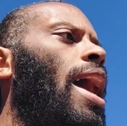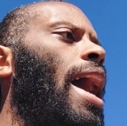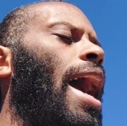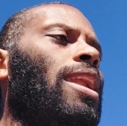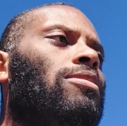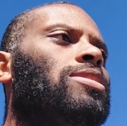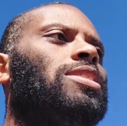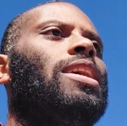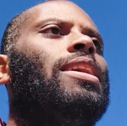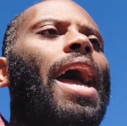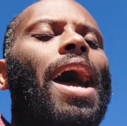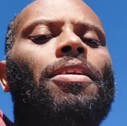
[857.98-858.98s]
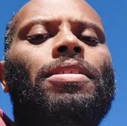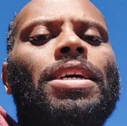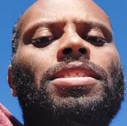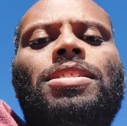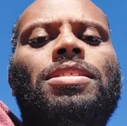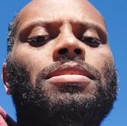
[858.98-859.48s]
I don't see how
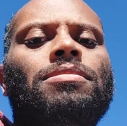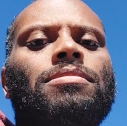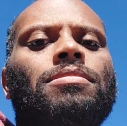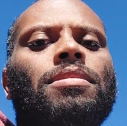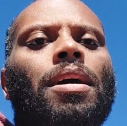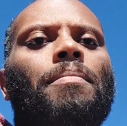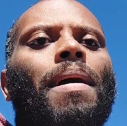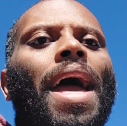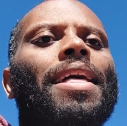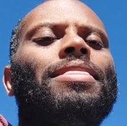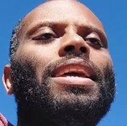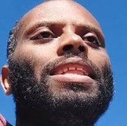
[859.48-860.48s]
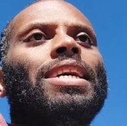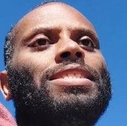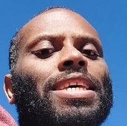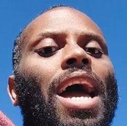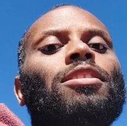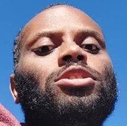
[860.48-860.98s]
that's a bad thing. That
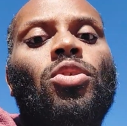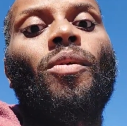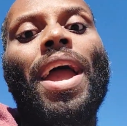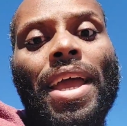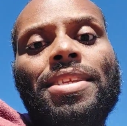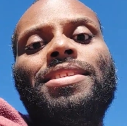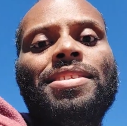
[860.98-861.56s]
sounds great,